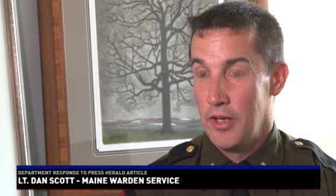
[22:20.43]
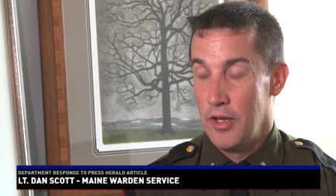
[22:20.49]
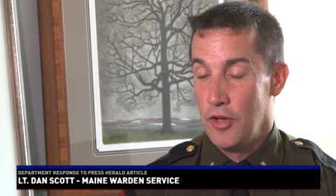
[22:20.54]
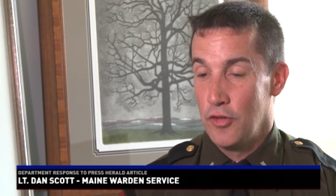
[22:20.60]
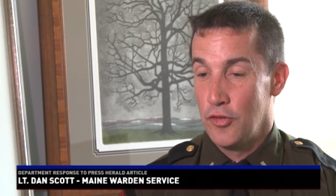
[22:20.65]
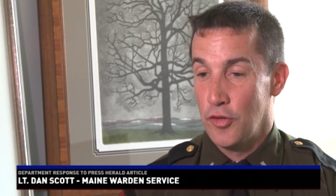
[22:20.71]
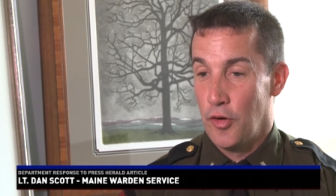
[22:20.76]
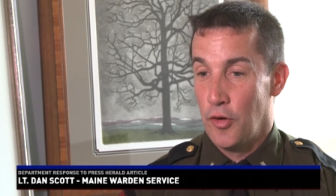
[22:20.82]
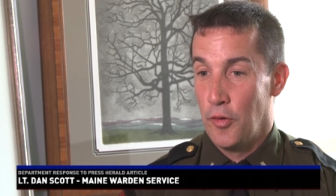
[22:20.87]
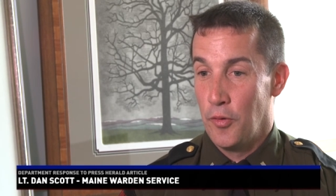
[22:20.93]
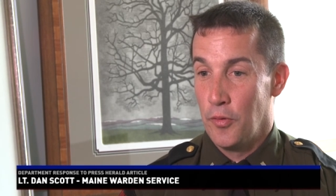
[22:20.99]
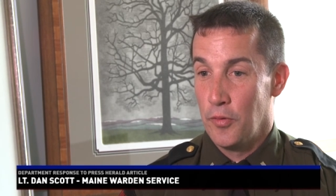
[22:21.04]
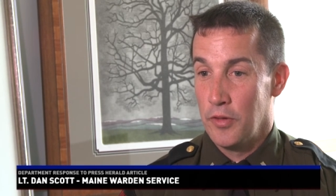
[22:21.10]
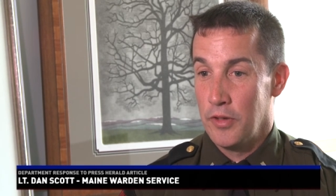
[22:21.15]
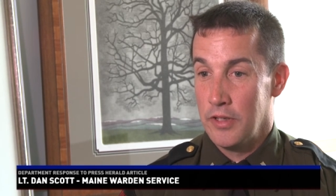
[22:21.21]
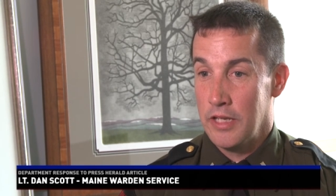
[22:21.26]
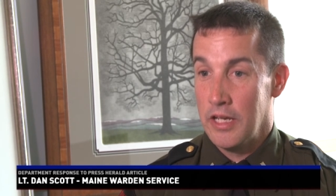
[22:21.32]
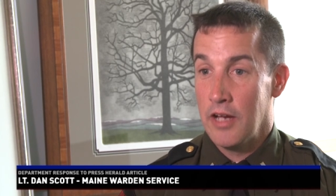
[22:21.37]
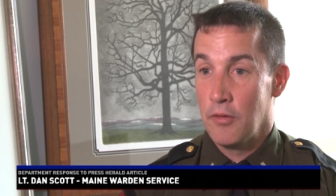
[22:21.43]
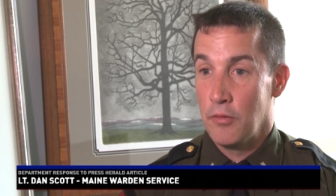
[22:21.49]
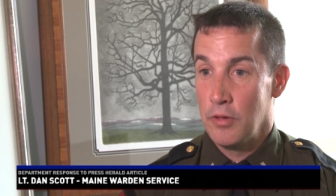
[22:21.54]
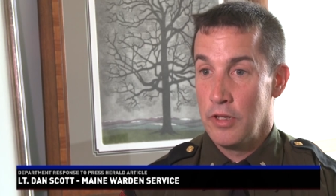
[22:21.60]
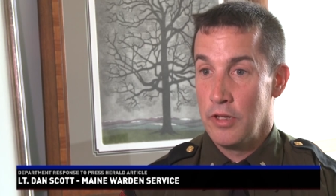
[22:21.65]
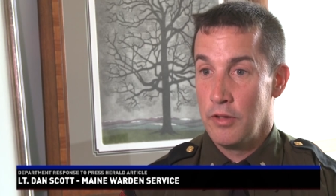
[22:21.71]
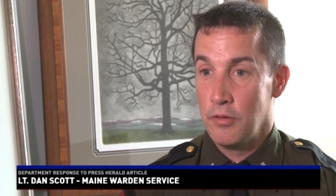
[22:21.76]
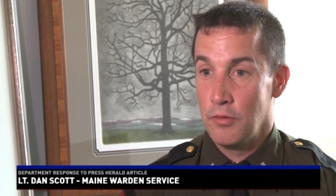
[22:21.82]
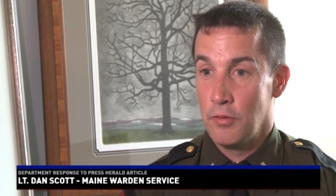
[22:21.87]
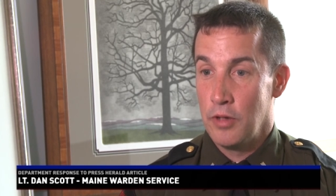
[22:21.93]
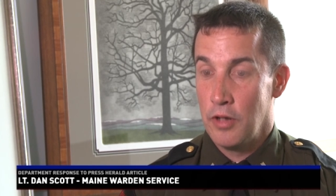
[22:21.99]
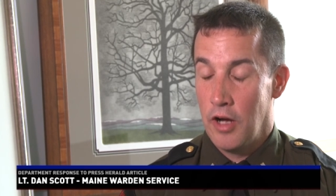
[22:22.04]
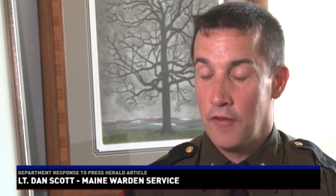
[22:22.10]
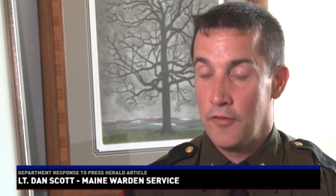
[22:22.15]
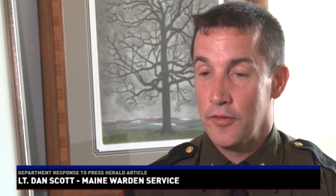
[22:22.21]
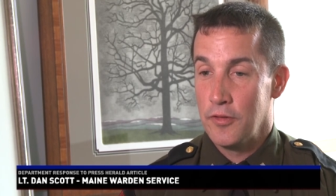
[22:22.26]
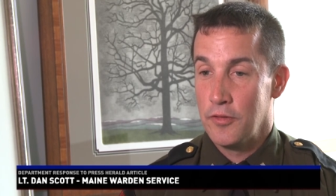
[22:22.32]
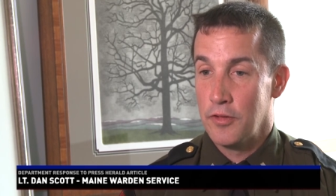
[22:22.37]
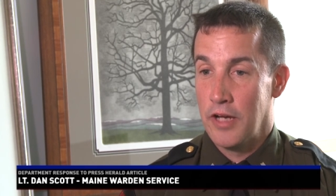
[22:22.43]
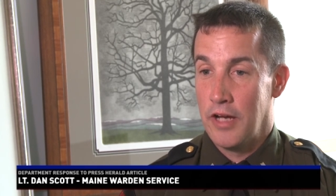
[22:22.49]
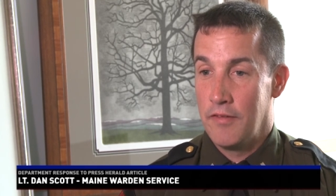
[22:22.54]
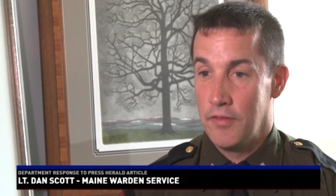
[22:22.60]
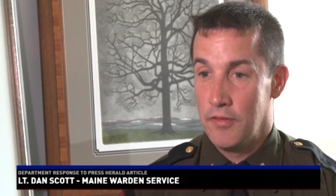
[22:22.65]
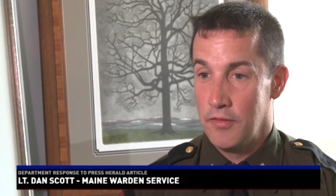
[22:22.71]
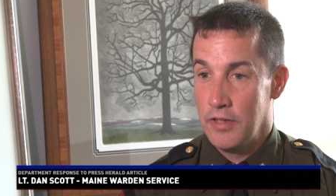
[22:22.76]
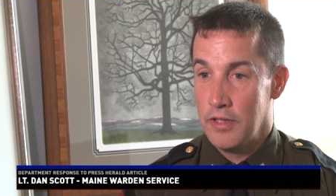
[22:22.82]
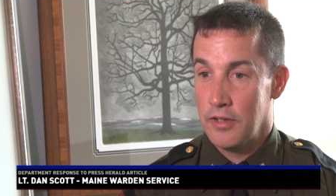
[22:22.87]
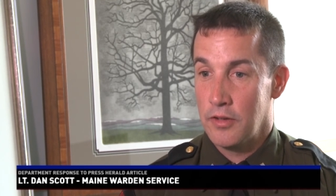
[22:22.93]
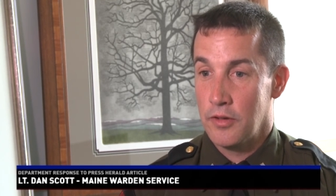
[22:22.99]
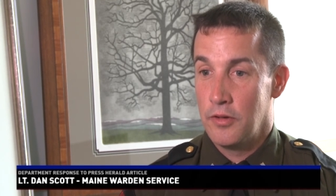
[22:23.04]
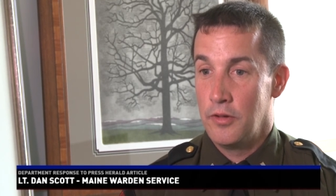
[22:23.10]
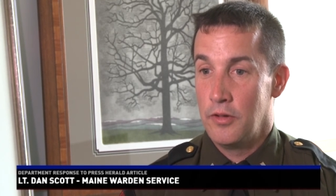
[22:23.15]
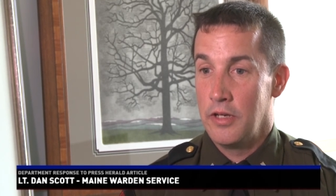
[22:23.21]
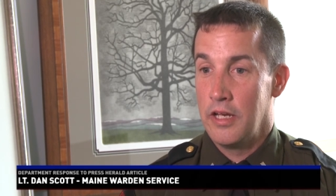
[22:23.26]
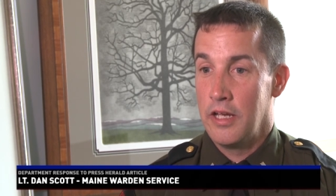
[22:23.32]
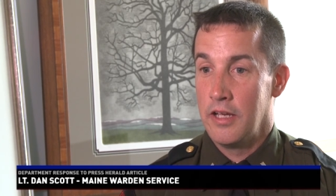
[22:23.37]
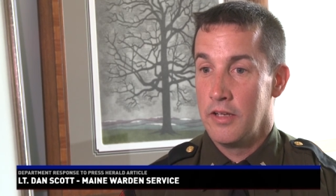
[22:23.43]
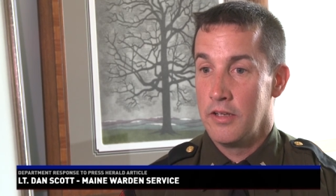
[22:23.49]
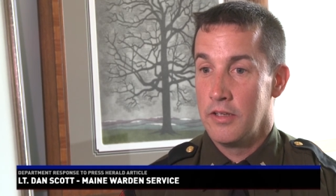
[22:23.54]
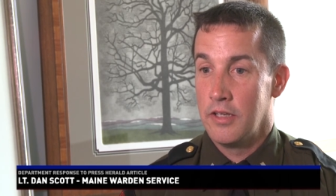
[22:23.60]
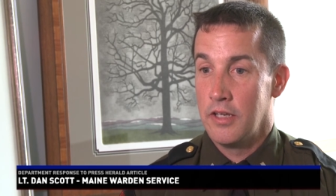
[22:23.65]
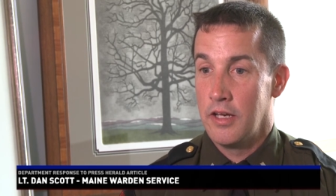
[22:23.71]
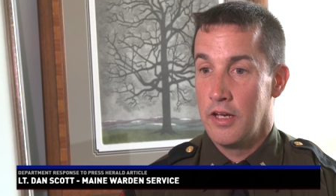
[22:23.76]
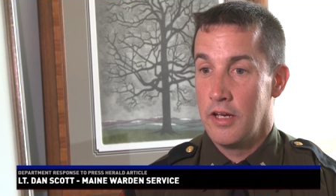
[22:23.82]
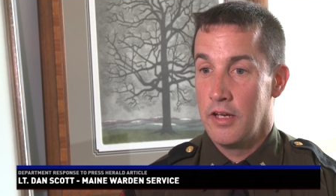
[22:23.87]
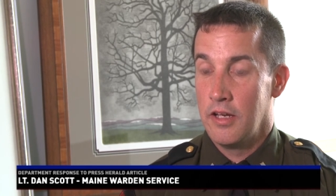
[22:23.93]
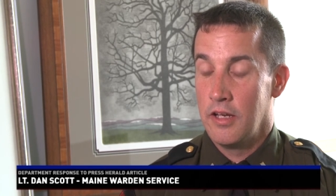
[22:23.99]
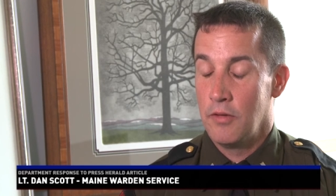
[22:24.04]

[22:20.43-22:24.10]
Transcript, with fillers: So yeah, we, we often drive the vehicle and, uh,